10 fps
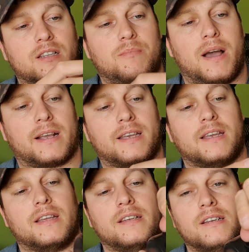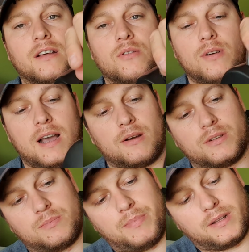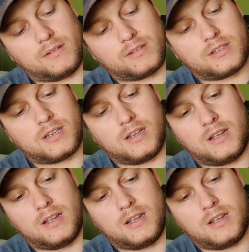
the backing, you know, how it's built,